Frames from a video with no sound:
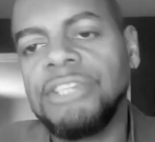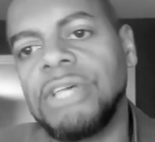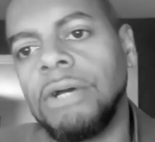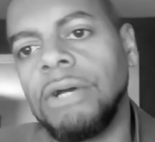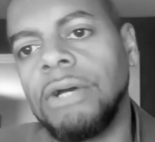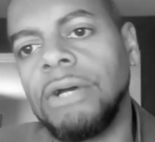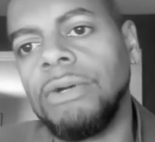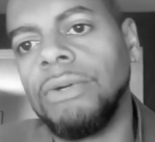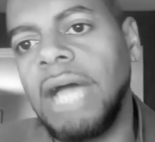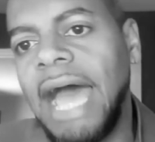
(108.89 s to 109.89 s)

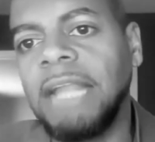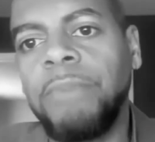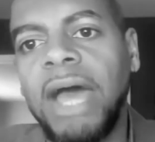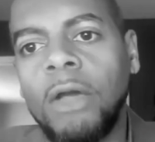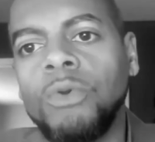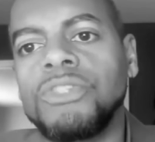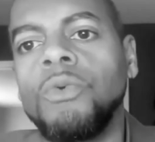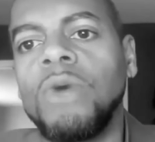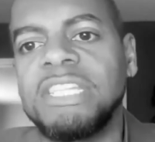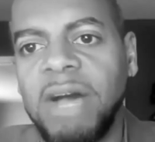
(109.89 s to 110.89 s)
So ADPAC was
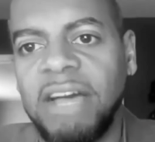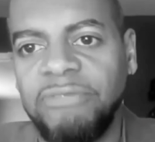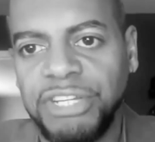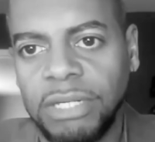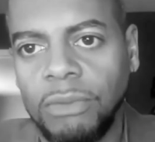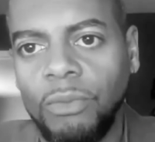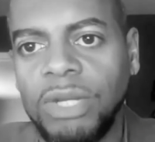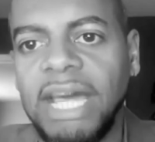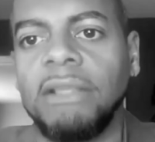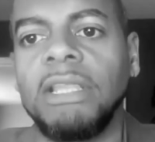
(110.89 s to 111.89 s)
always my vision
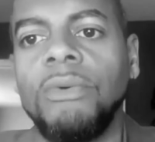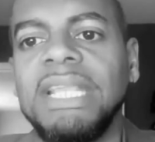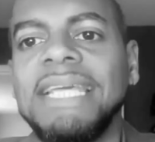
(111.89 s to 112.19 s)
without knowing